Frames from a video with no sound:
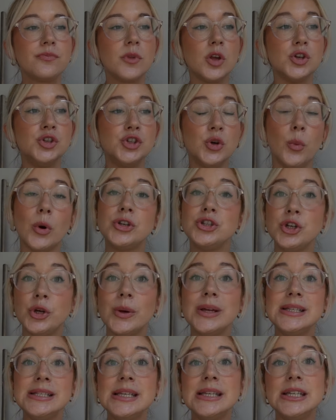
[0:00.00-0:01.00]
So what you're
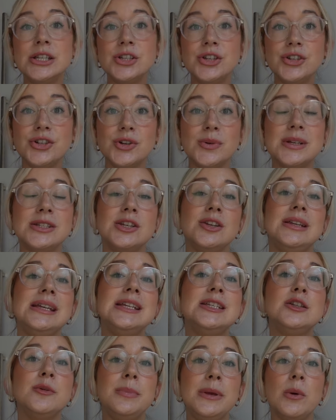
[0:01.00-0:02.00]
going to need to do is you
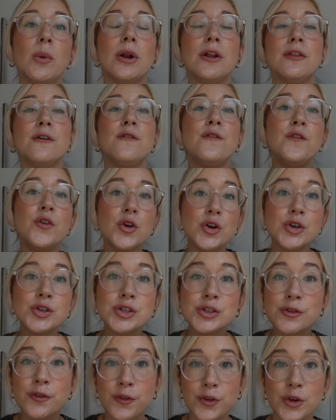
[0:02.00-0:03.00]
need to be one of the
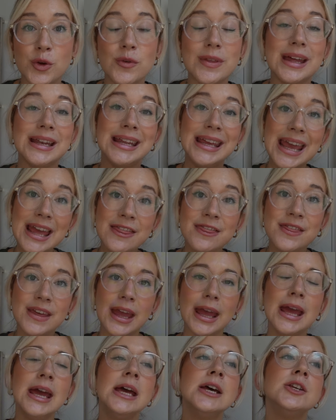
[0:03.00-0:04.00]
first few that get
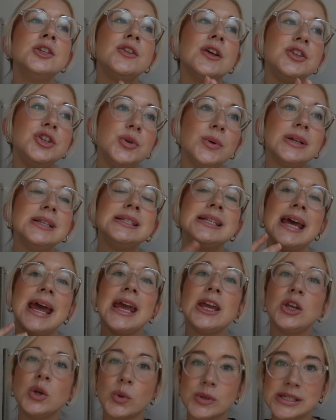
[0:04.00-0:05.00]
there so that you can
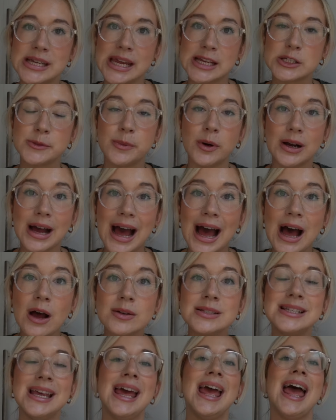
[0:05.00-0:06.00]
take your textbook
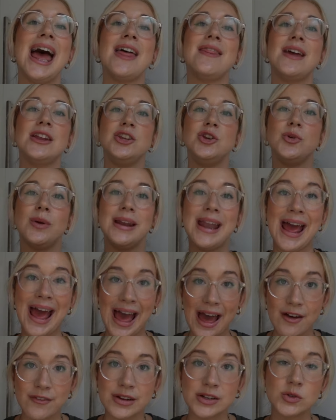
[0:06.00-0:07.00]
out and that you can
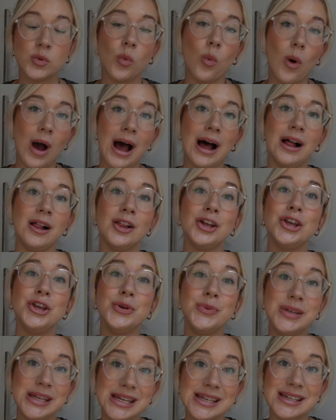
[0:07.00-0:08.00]
have it while
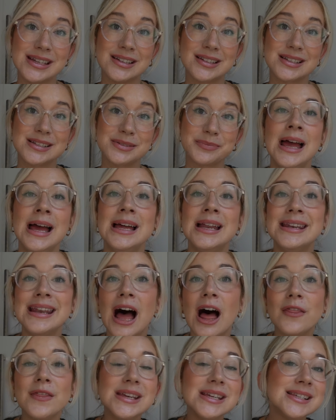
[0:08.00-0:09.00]
you need it.
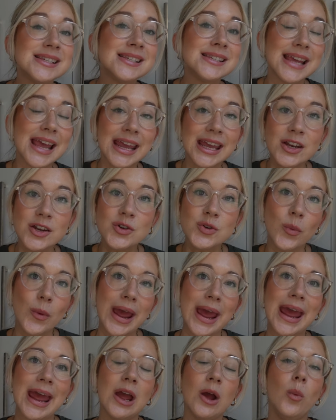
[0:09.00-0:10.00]
Now, the second
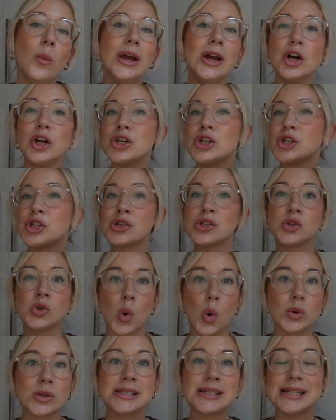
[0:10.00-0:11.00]
way we're going to
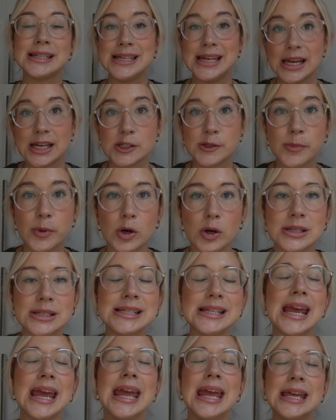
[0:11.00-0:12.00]
source
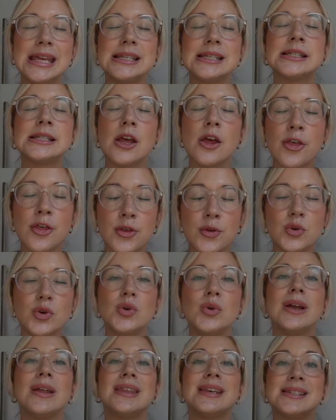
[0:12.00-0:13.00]
textbooks is
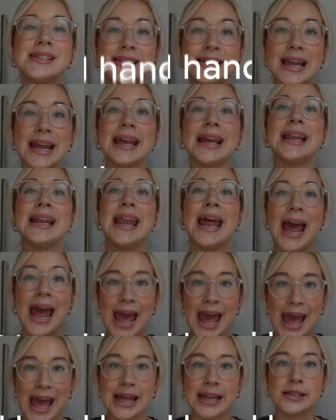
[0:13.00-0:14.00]
through the
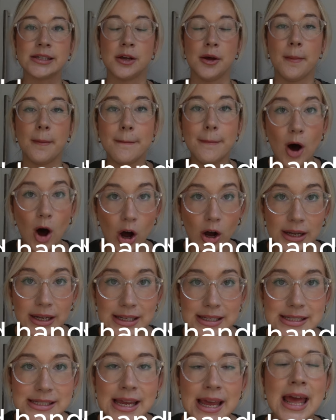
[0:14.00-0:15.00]
secondhand
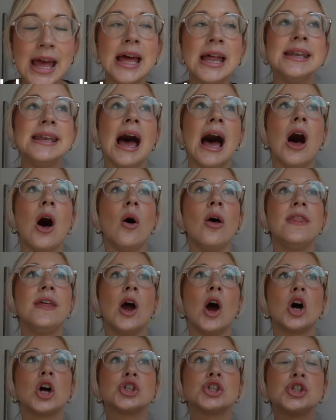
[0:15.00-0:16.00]
market. Now,
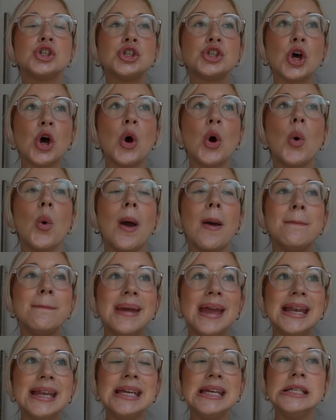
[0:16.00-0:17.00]
there are so
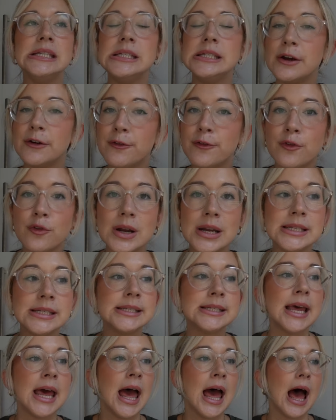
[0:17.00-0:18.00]
many
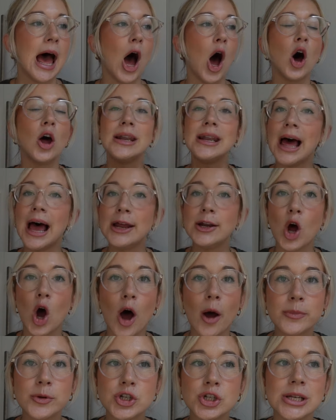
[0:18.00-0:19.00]
different online
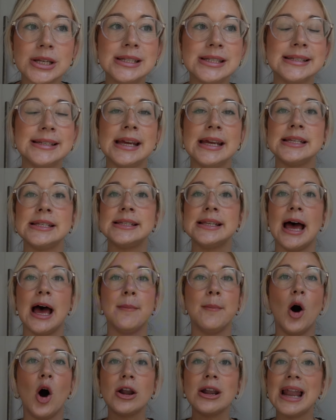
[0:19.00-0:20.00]
options. There's
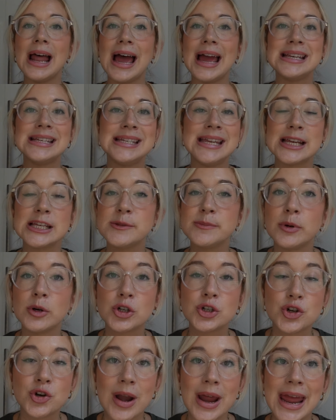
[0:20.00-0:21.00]
online
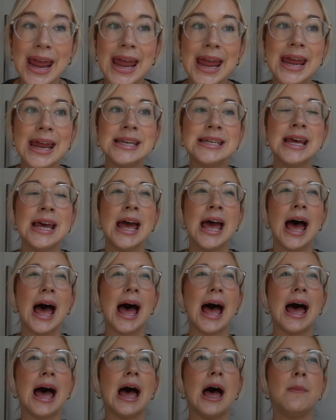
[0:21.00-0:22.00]
textbook trade,
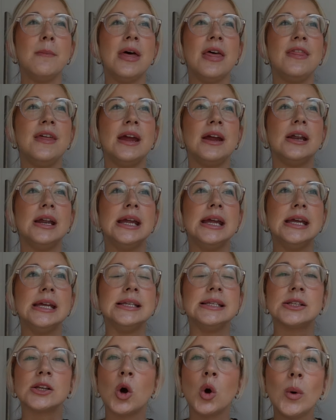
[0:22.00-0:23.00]
there
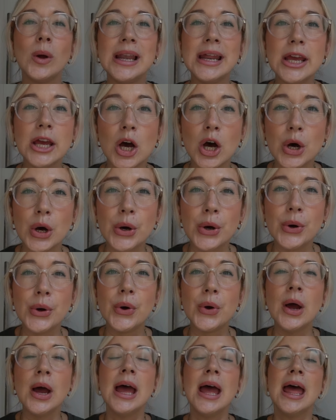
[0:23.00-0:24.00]
is Quillio.